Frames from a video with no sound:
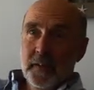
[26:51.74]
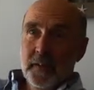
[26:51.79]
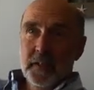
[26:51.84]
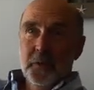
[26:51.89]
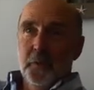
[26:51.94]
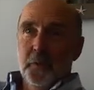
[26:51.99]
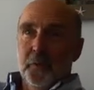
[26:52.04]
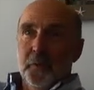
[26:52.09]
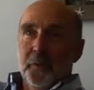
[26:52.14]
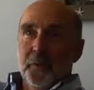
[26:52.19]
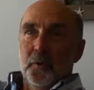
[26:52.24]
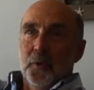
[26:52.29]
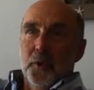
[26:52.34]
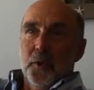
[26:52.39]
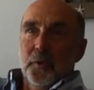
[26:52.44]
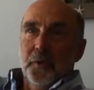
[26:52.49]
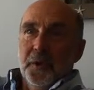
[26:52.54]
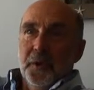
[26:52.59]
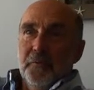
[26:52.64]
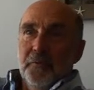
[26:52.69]
and you're little
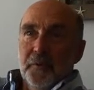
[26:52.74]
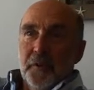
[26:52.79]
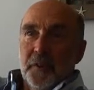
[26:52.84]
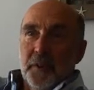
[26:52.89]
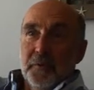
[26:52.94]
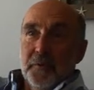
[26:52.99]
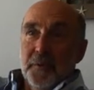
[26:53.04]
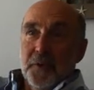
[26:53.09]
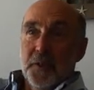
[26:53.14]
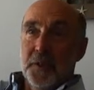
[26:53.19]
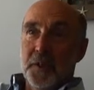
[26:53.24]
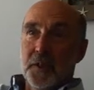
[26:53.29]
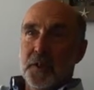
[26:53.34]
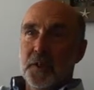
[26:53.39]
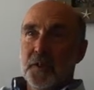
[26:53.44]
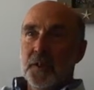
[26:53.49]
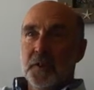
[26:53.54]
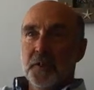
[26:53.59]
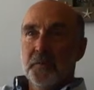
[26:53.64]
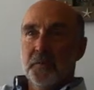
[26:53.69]
Johnny, five or
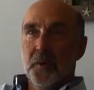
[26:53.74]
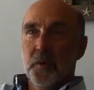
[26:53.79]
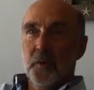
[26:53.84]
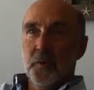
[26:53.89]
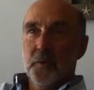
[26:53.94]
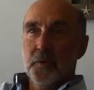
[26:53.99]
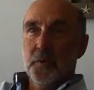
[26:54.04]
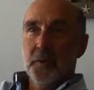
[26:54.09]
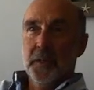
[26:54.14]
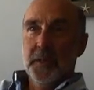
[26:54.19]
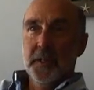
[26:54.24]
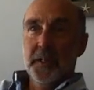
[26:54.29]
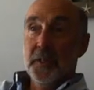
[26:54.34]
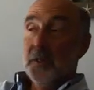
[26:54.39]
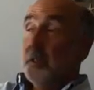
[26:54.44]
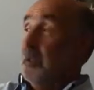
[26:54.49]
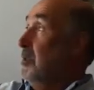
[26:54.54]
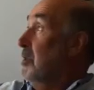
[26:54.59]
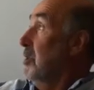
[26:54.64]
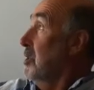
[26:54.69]
six years of old
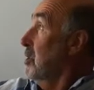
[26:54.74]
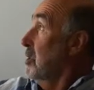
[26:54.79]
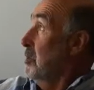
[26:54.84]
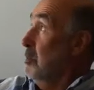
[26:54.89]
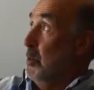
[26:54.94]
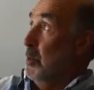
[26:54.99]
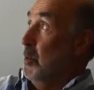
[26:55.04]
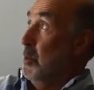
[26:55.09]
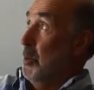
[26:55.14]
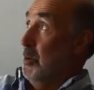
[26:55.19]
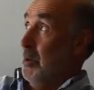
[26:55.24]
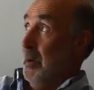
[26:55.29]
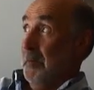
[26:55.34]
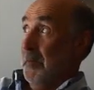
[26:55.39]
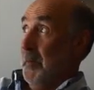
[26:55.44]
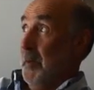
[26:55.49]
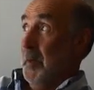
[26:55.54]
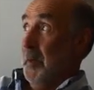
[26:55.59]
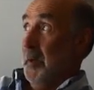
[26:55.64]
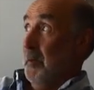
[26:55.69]
age, and these symbols are
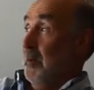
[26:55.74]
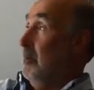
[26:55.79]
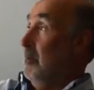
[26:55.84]
up there,